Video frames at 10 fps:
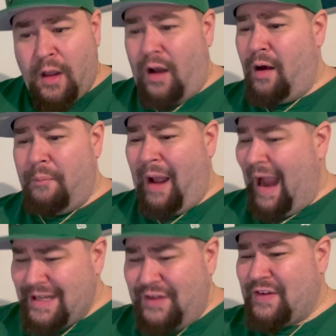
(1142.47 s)

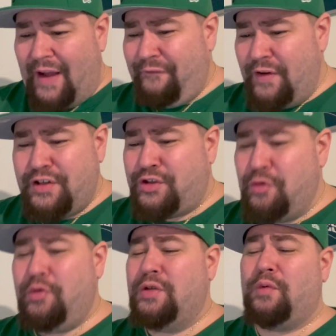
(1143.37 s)
I just got finished
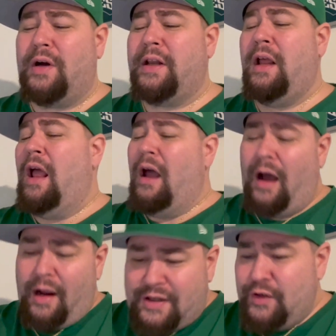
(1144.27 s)
doing one
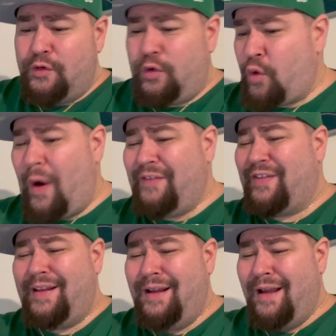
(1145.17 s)
because it was
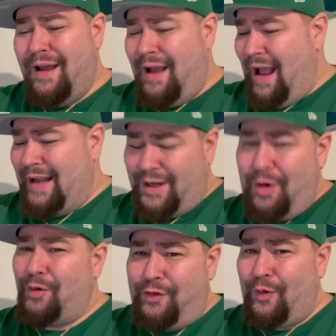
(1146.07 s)
requested. And I
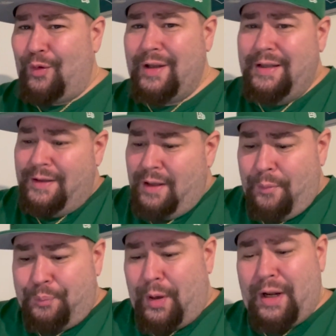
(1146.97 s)
know it's early,
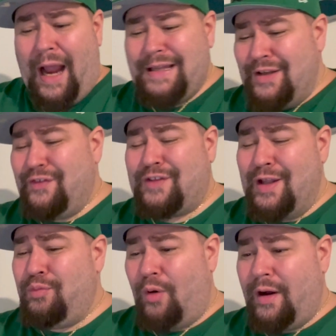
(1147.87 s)
but I just
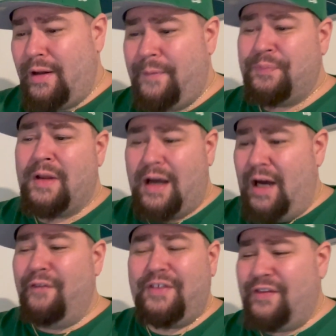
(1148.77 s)
did one
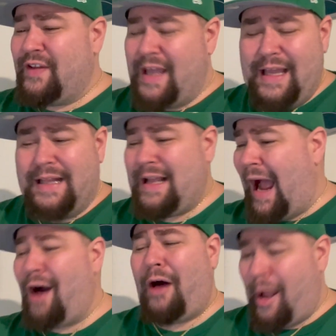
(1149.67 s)
of this kid,
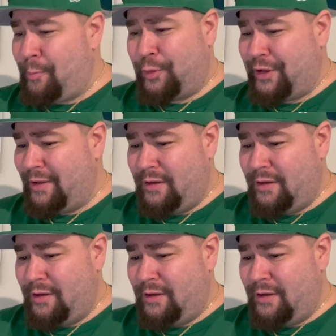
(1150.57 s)
Kyle Hamilton.